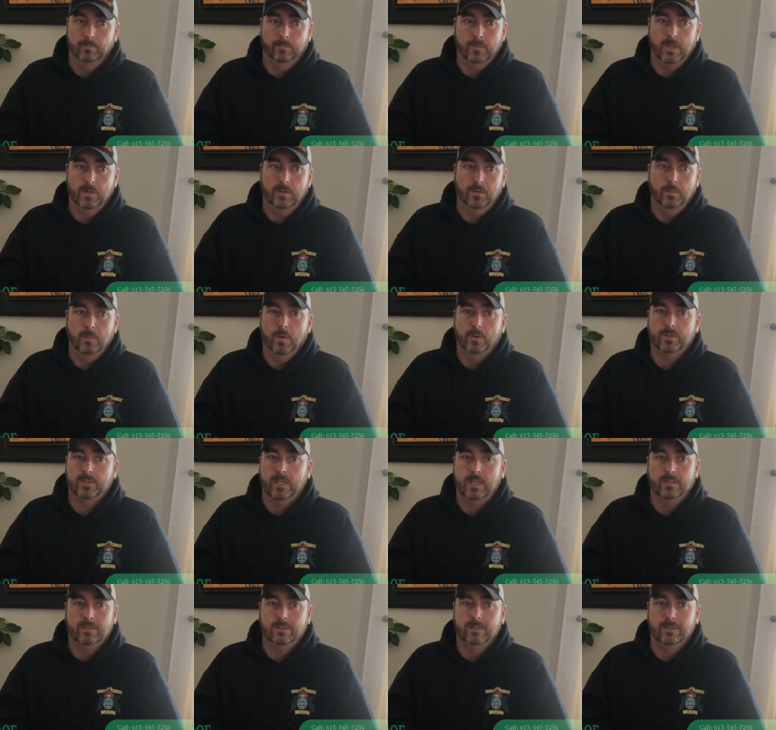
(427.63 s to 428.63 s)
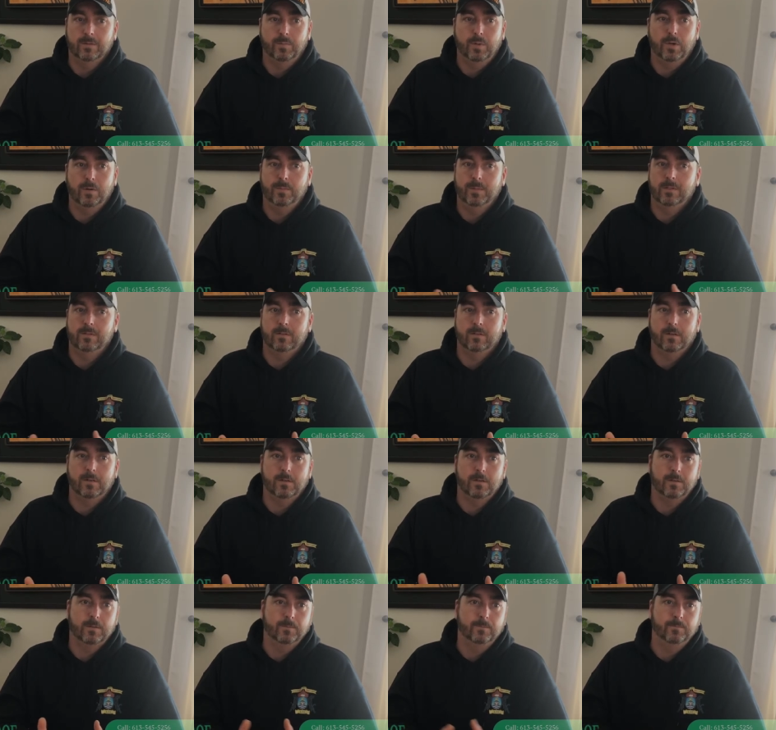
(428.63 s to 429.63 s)
In most cases, the permits
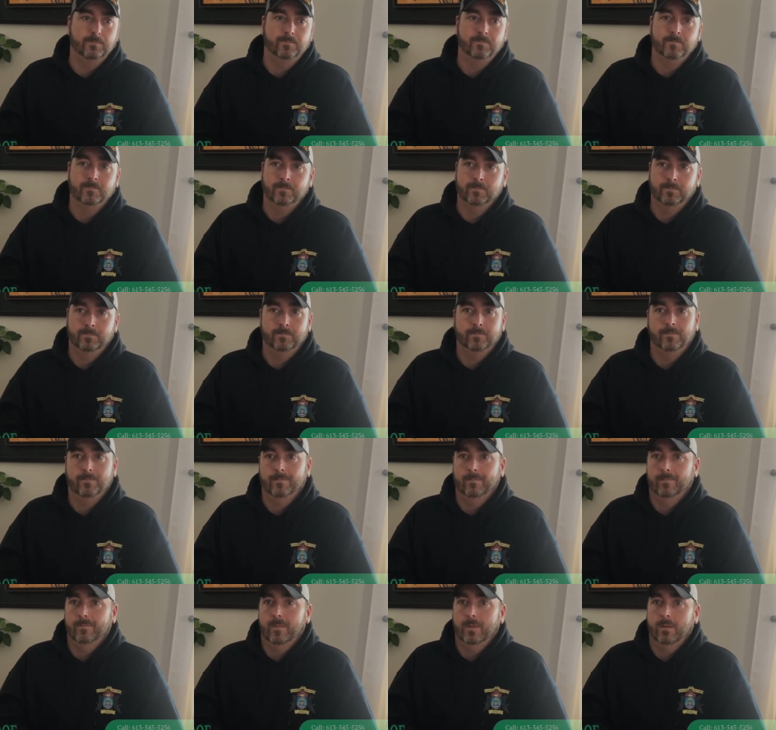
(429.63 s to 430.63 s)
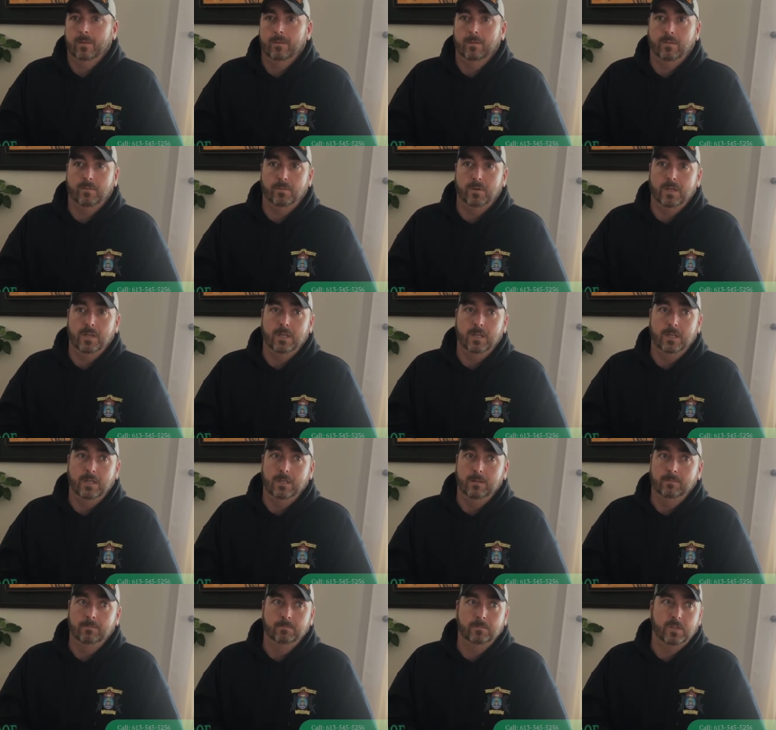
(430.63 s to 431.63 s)
are
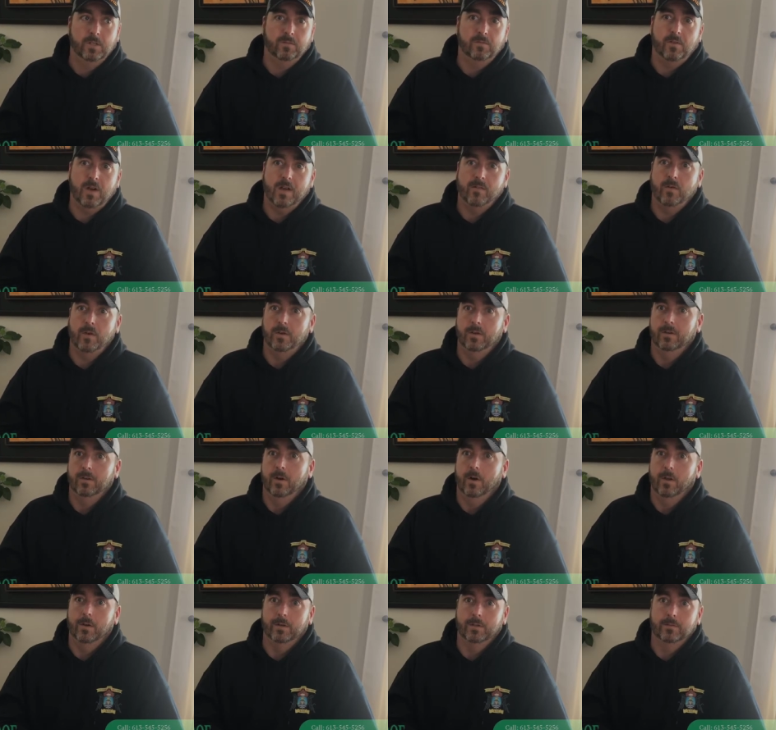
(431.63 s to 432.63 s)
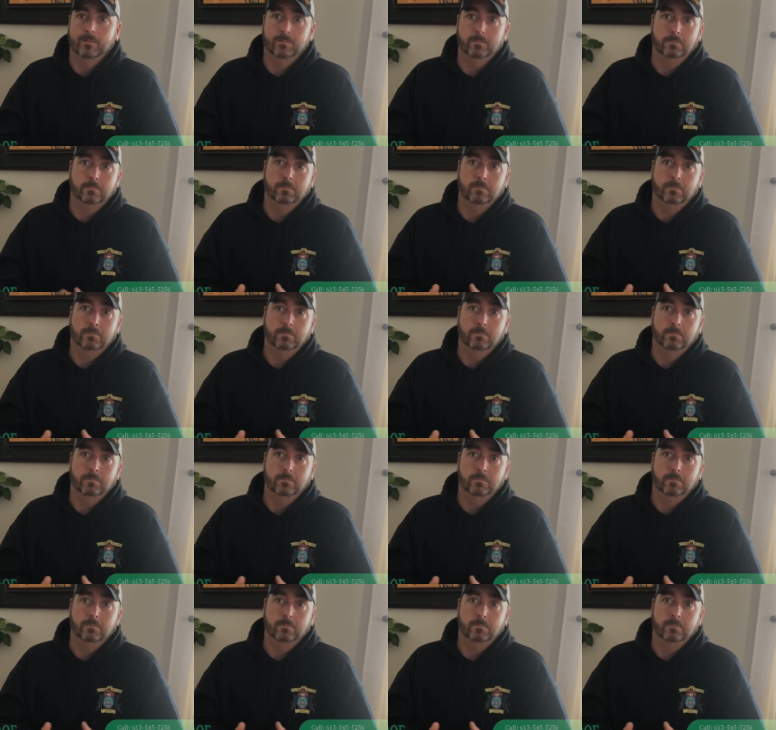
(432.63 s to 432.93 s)
$300 to $500,